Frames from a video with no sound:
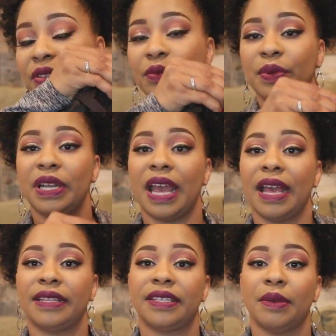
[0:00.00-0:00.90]
The other one
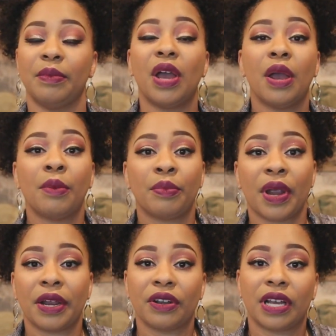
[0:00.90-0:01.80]
had some
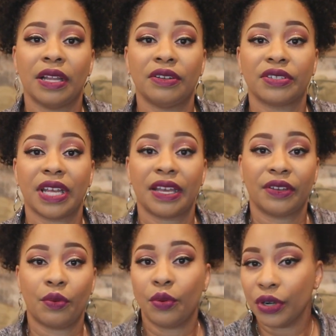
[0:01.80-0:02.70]
brighter colors
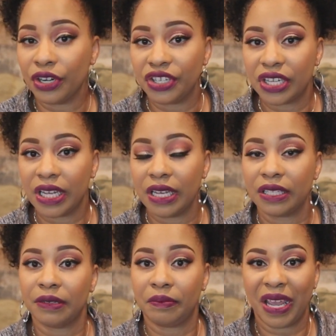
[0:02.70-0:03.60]
like
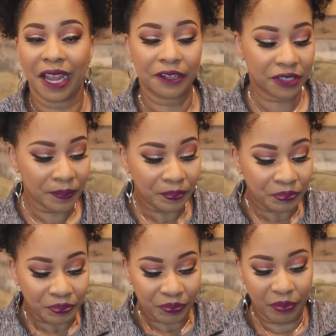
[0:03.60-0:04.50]
oranges and pinks.
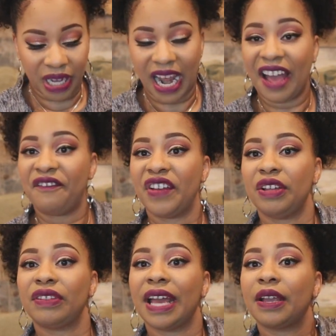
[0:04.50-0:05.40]
But I
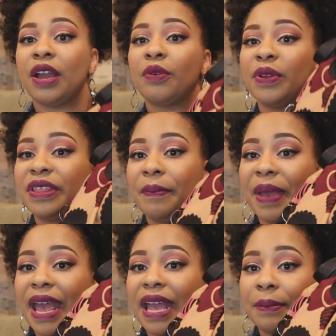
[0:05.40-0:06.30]
felt like with the
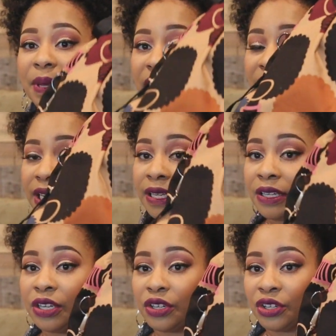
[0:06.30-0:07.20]
bag
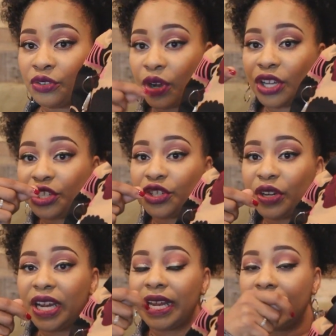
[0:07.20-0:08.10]
being a
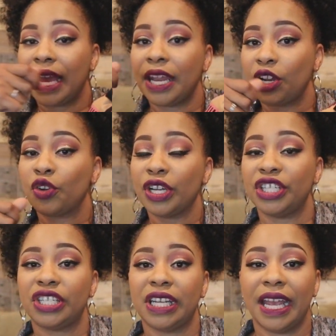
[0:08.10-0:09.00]
drawstring and kind of
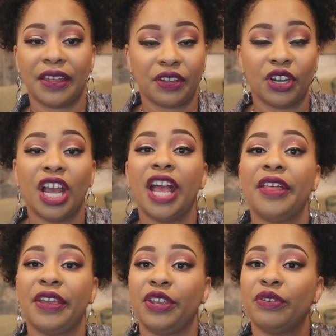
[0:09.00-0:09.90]
crunched together,
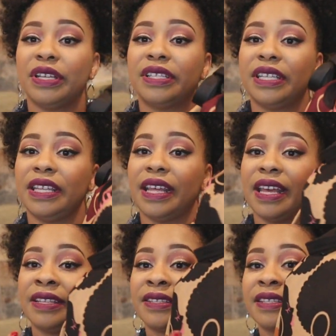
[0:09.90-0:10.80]
that you could see
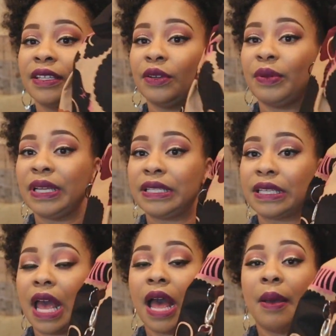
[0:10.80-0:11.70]
the
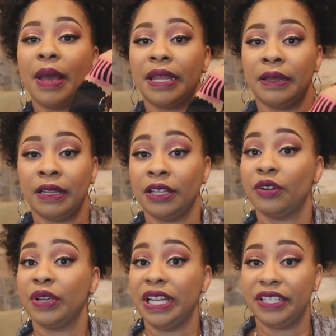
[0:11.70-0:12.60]
silhouettes a
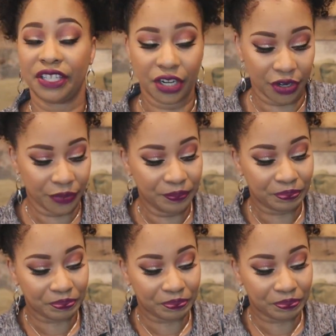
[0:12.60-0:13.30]
little easier.